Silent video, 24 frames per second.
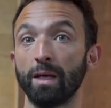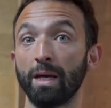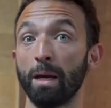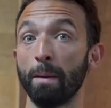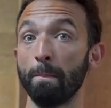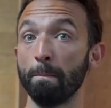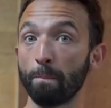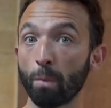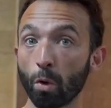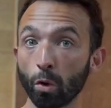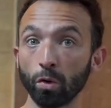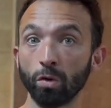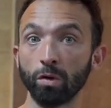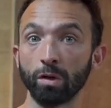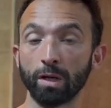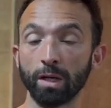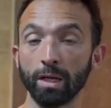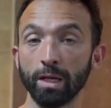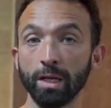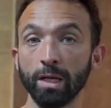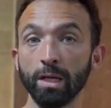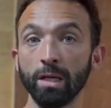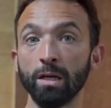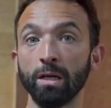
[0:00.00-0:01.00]

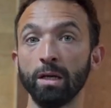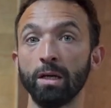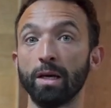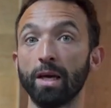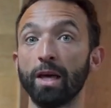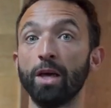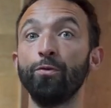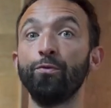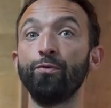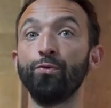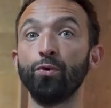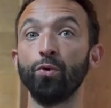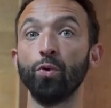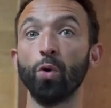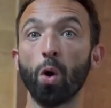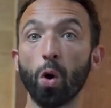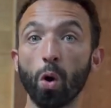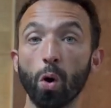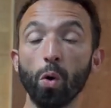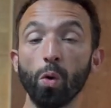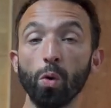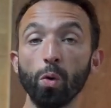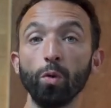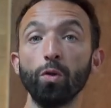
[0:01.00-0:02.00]
Importantly, if you
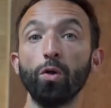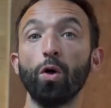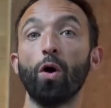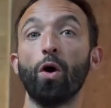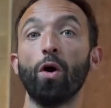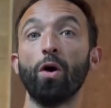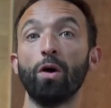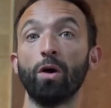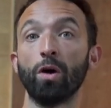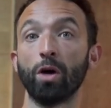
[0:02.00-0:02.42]
hold